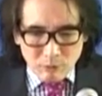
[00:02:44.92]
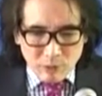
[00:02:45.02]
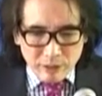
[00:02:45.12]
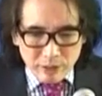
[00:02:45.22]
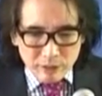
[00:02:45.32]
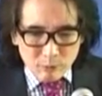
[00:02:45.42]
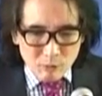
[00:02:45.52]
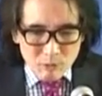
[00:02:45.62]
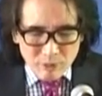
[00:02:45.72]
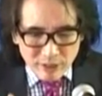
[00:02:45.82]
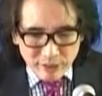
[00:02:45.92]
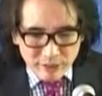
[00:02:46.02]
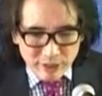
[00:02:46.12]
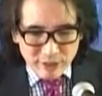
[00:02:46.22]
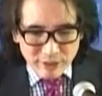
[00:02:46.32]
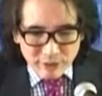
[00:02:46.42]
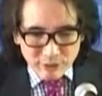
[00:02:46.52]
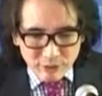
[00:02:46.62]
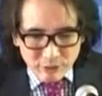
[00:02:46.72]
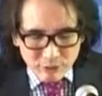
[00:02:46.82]
one has mobility
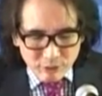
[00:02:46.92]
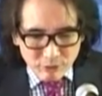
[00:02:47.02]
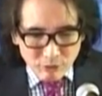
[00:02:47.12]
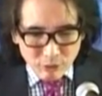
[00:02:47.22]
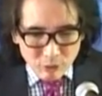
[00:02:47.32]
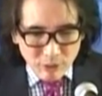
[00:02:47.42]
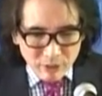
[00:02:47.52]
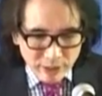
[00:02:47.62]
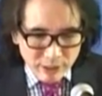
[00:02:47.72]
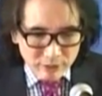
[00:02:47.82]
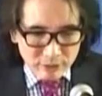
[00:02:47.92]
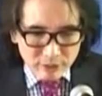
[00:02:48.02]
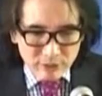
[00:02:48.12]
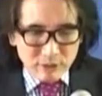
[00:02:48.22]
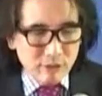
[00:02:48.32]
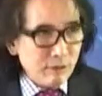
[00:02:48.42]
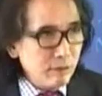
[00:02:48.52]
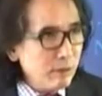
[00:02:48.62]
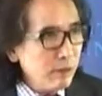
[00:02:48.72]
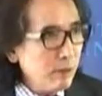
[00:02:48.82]
or one has
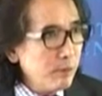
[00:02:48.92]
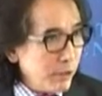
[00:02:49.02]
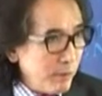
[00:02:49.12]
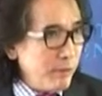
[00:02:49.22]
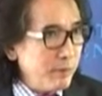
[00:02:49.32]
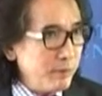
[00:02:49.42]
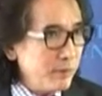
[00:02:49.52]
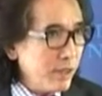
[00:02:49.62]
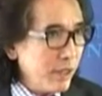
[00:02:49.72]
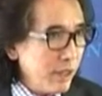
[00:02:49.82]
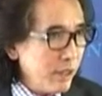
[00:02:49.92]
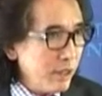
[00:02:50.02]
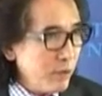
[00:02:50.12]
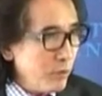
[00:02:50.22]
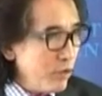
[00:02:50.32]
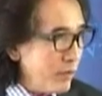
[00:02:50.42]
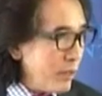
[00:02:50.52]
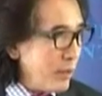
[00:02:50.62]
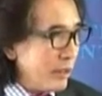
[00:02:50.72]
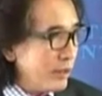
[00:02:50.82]
a problem
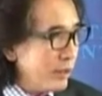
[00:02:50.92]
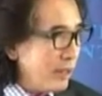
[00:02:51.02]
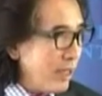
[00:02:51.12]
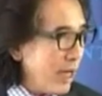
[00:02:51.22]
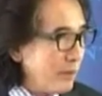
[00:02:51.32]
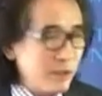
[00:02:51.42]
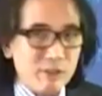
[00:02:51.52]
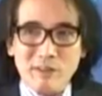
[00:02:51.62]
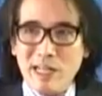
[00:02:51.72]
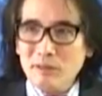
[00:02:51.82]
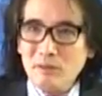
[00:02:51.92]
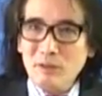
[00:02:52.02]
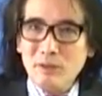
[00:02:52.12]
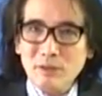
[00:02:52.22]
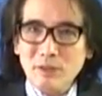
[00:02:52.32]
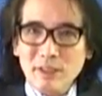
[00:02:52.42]
moving one's arms around,